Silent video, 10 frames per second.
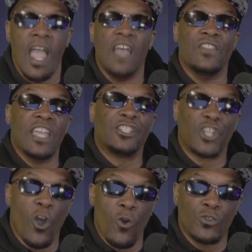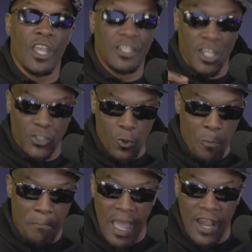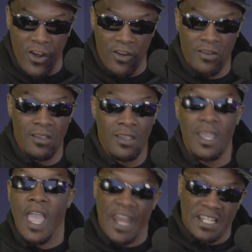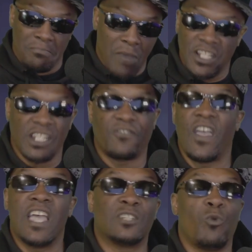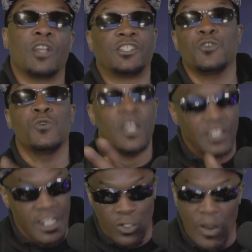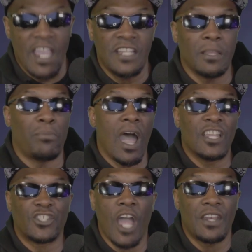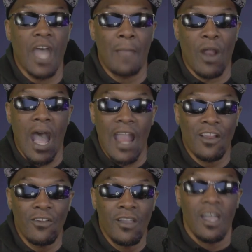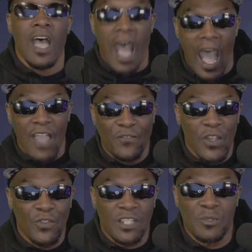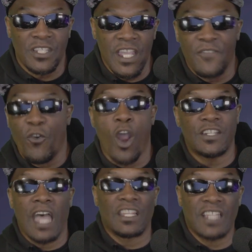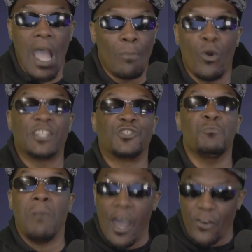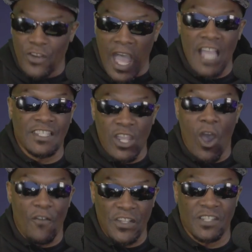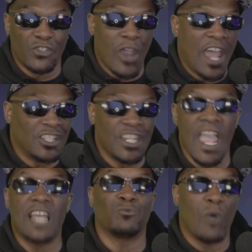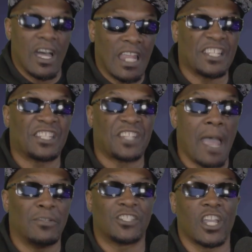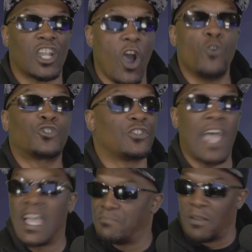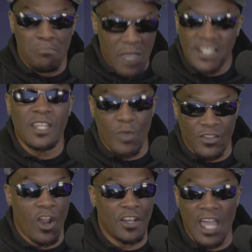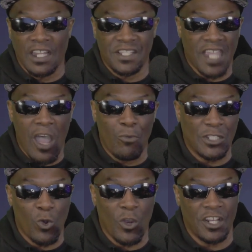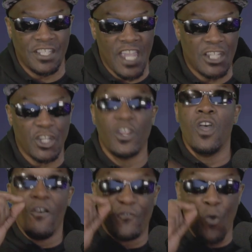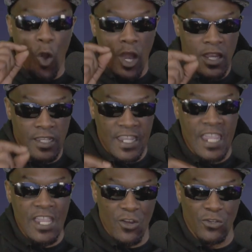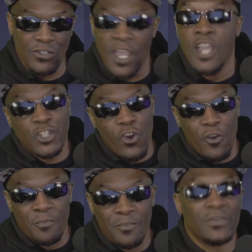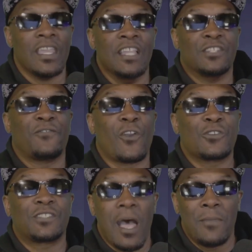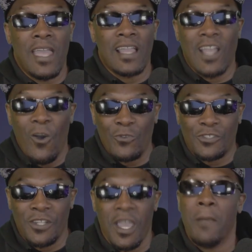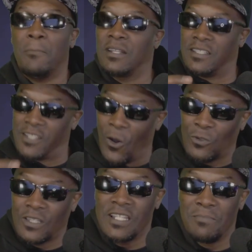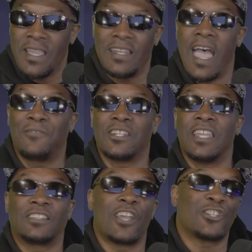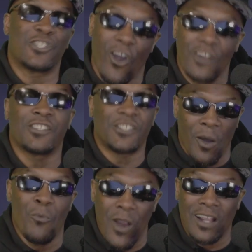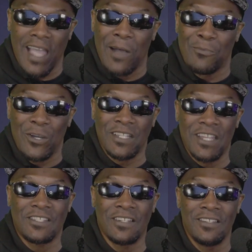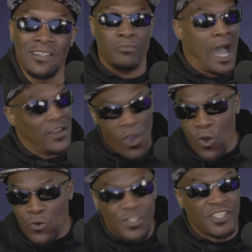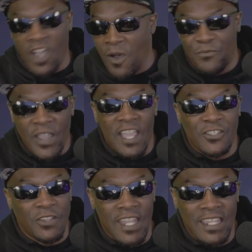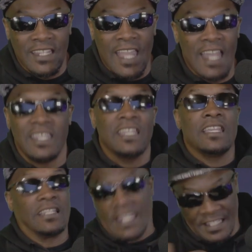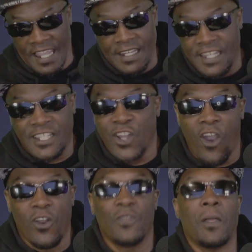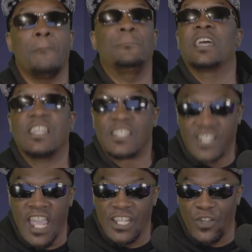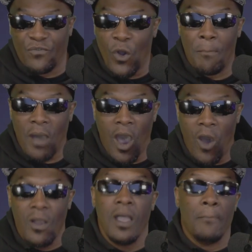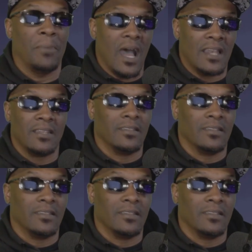and they chose to do better. And as much as fans want to degrade the Brian Schottenheimer hire, I feel this was needed for our Dallas Cowboys to modernize the offensive strategy as well as establish the culture that has been missing with our Dallas Cowboys organization for years. Sure, he's a first-time head coach, but don't these men have to get their start somewhere, Cowboys Nation? I know some fans are thinking that he's getting his start on the biggest stage in football, but